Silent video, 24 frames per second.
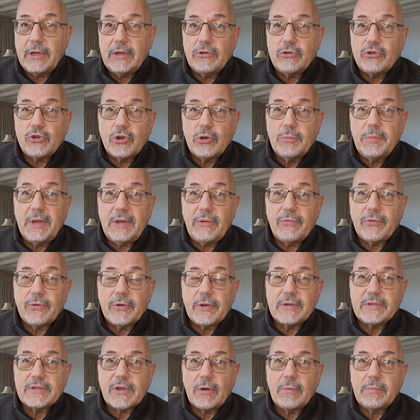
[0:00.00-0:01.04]
in Germany, for
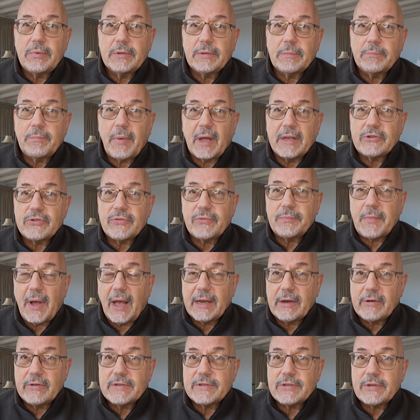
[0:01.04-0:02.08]
example, a bunch of
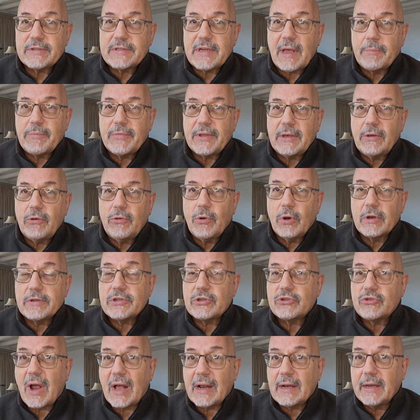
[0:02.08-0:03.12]
migrants or something who are
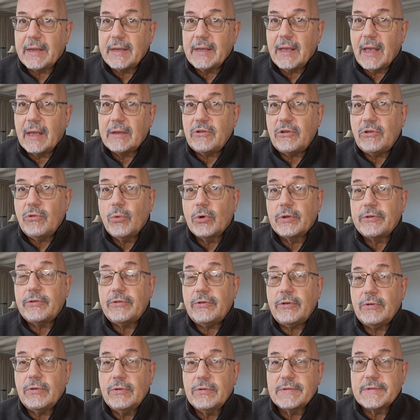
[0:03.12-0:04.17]
struggling, and you want
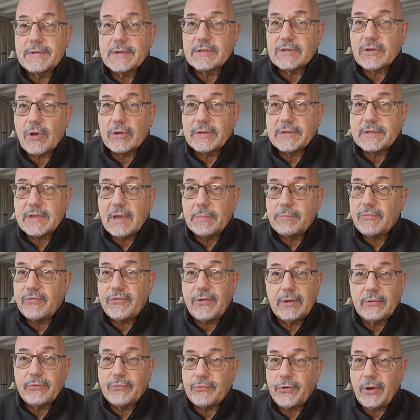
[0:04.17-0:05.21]
to use this concept,
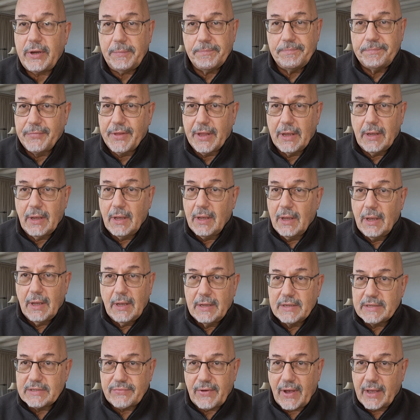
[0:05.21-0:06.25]
feel free.
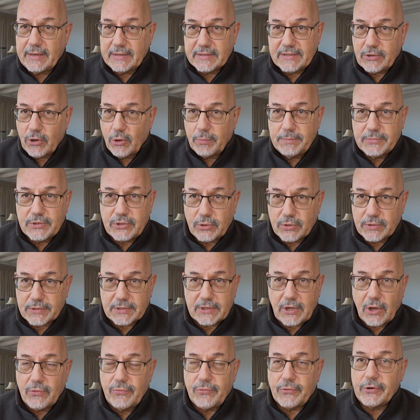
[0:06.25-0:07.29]
It's fine. It's open source.
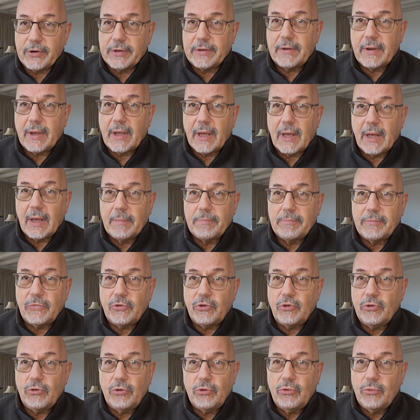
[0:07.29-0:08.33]
Go for it.
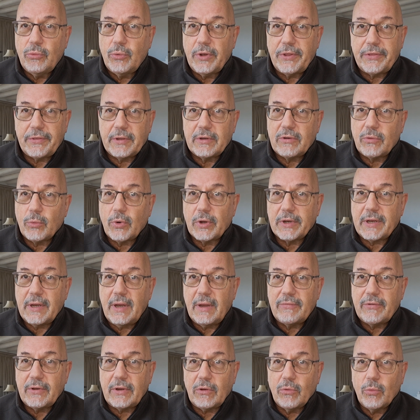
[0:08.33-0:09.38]
Do with it
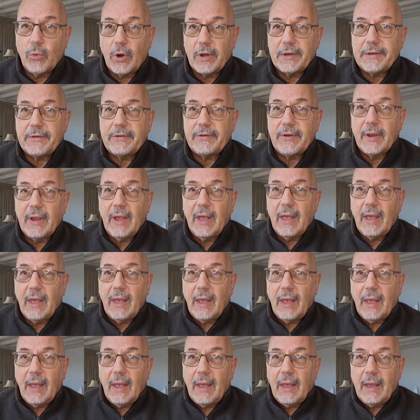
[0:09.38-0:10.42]
whatever you want.
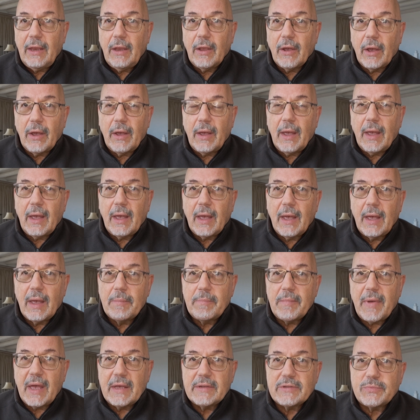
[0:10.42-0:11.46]

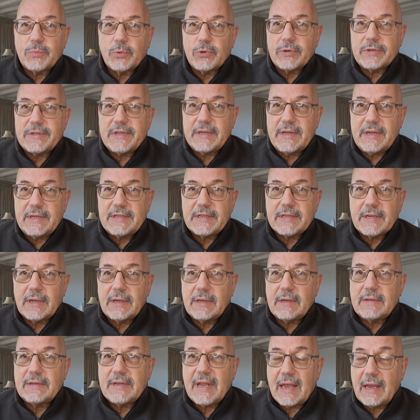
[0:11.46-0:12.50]
As Bruce Lee
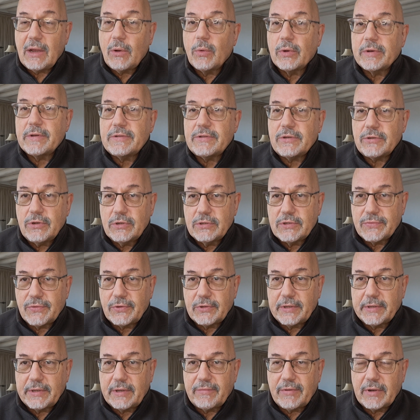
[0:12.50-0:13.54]
said, take what is
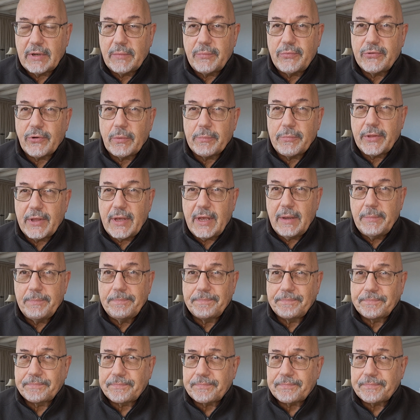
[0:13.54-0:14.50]
useful and develop from there.